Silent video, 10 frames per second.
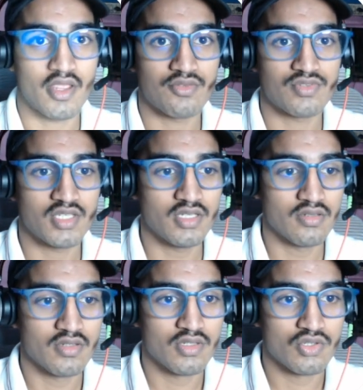we have seen.
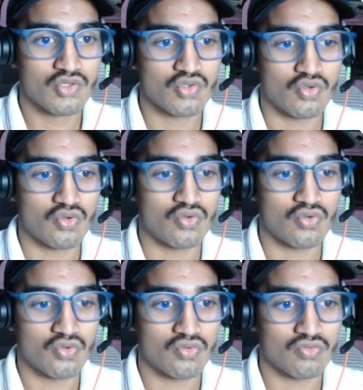
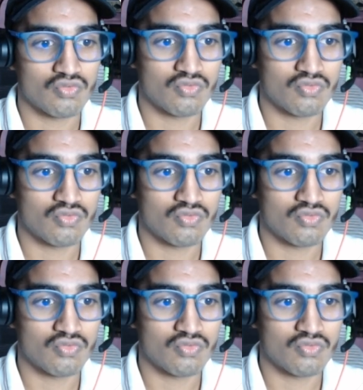So